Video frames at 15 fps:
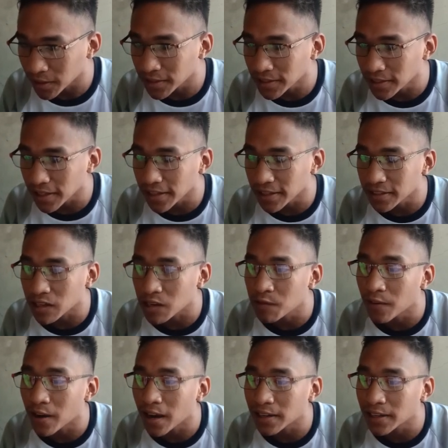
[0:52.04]
As you can see,
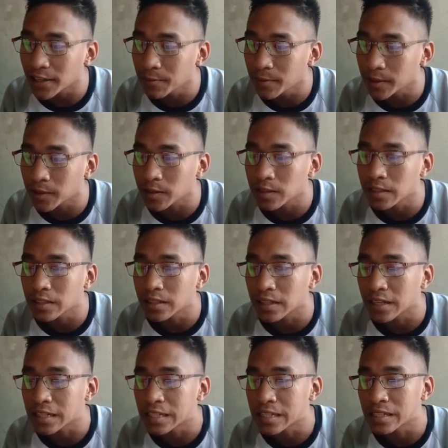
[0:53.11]
it's invalid
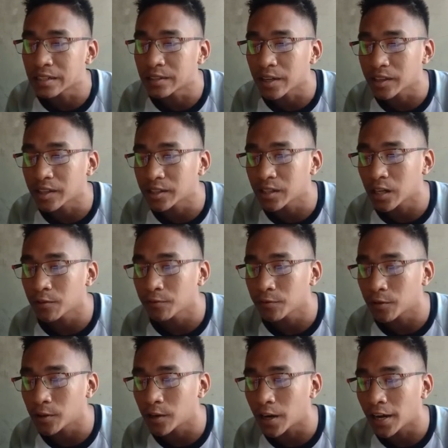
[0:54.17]
because it's greater
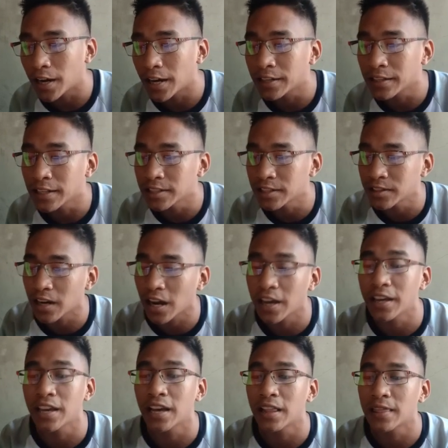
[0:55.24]
than 4, and let's
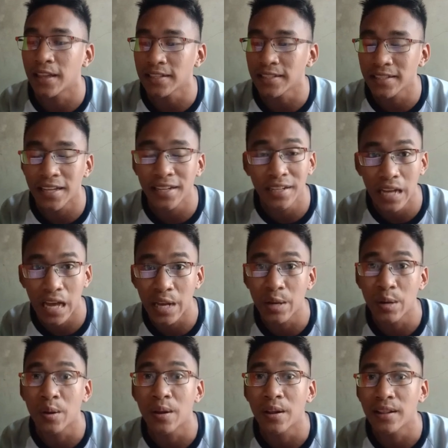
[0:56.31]
try less than
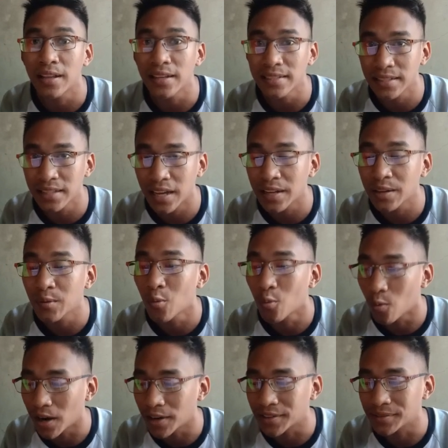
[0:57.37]

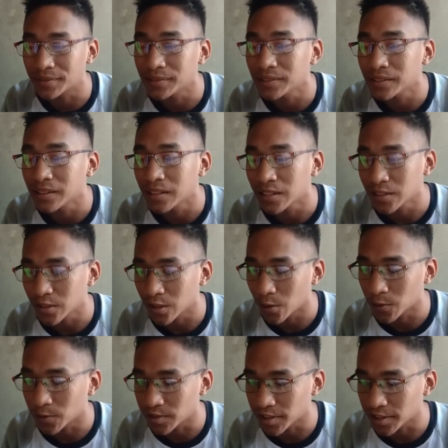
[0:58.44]
1.
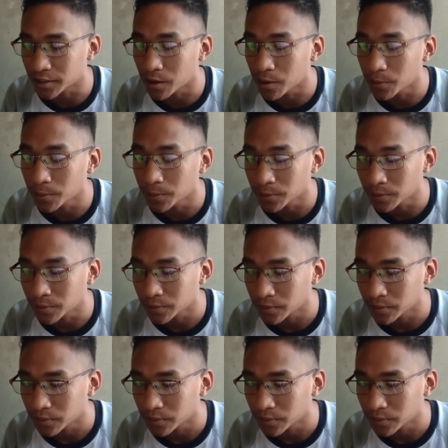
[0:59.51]
So 0.